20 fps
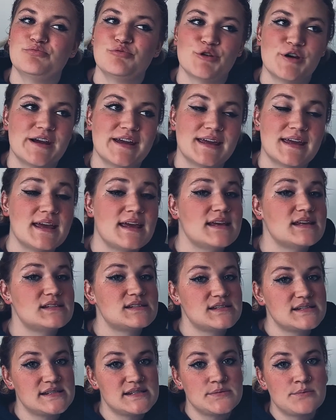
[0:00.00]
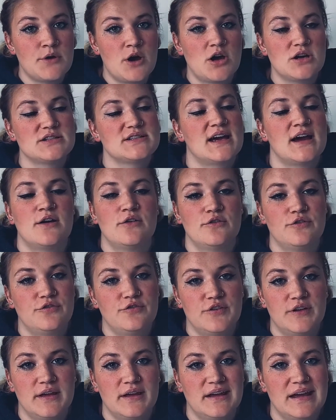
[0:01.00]
bring is a smart
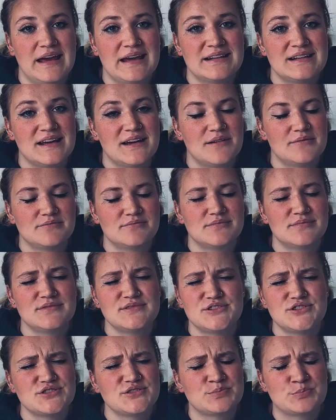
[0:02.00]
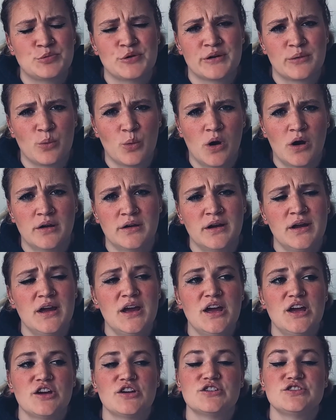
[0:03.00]
outfit, and I just bring one
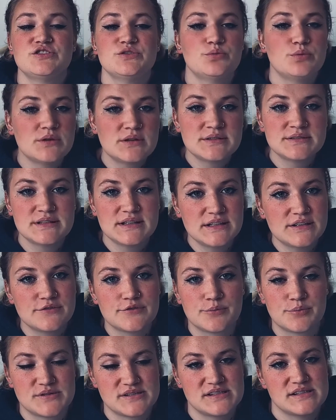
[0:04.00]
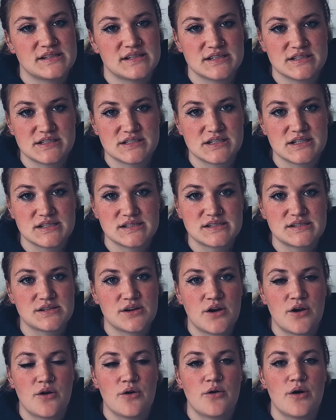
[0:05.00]
because you will need it for presentation days.
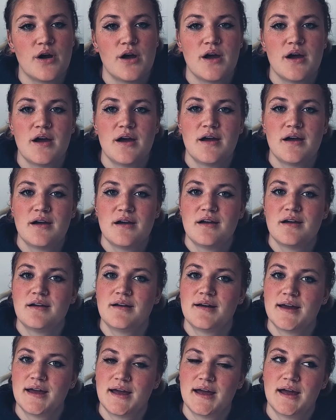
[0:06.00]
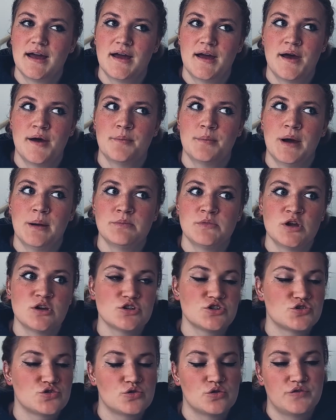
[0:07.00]
So I'm not
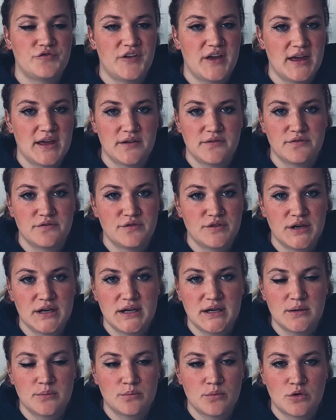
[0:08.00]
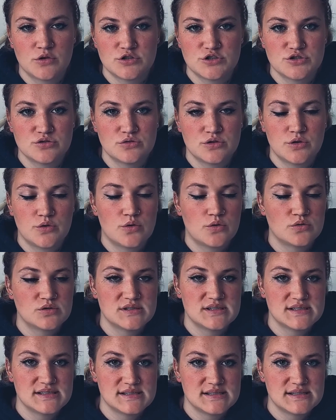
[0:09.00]
sure if every module course
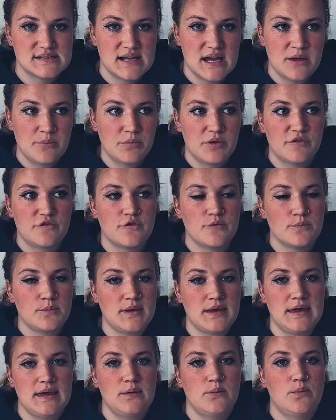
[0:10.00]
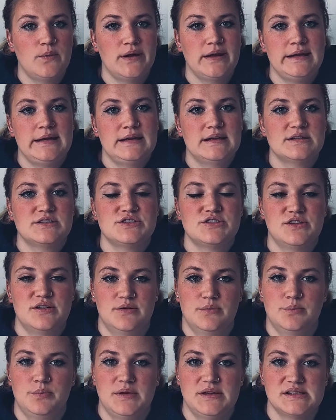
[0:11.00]
is the same, but for me, we needed to
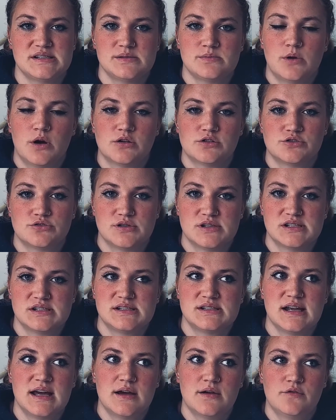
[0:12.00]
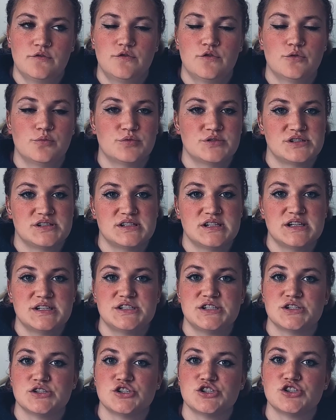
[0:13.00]
be smart dressed for
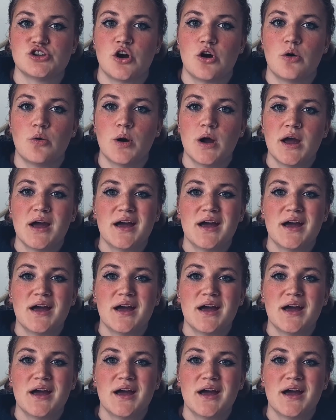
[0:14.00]
presentation. So